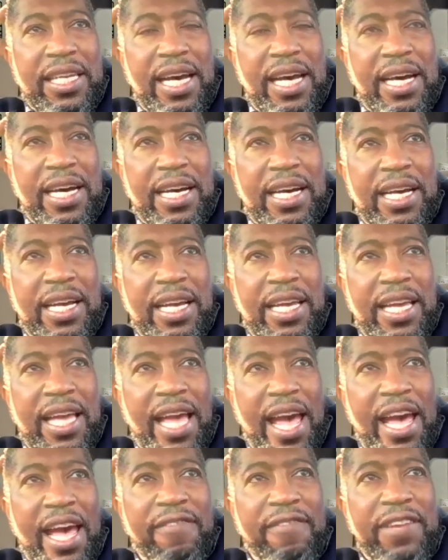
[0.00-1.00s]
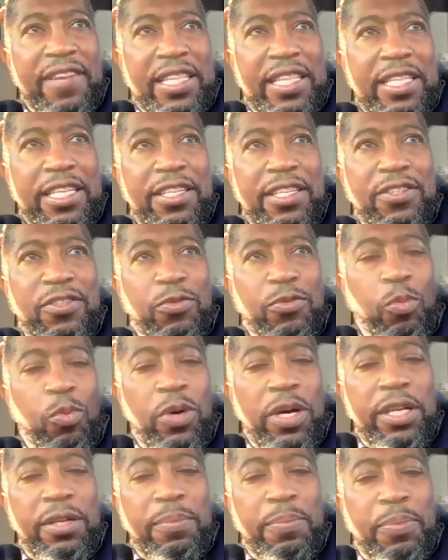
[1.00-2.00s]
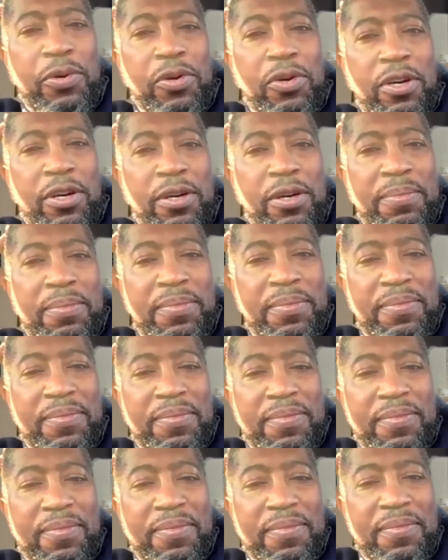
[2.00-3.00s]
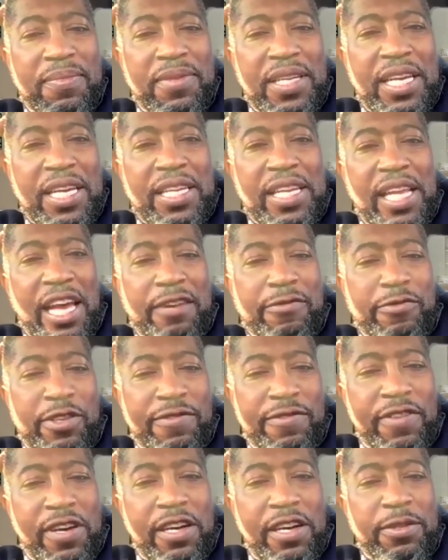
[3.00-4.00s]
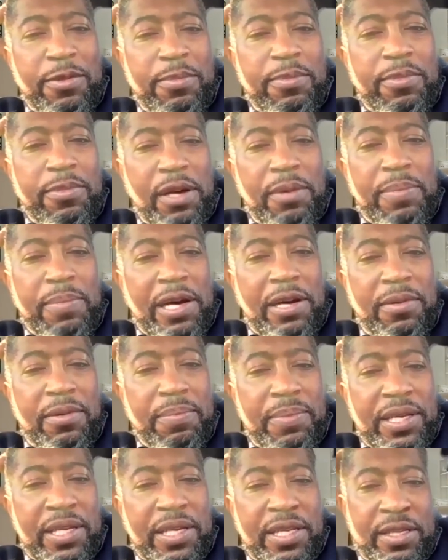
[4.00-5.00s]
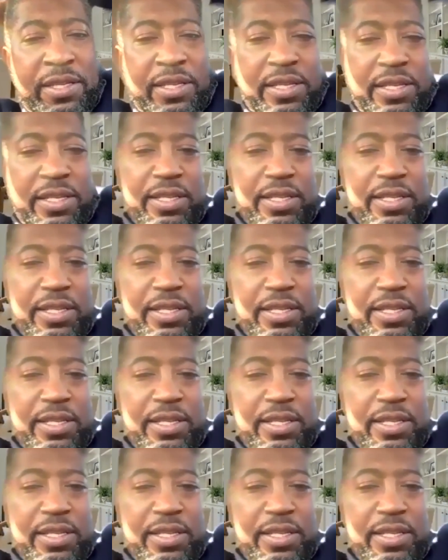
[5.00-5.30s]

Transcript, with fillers: I have at least one poem in every volume about being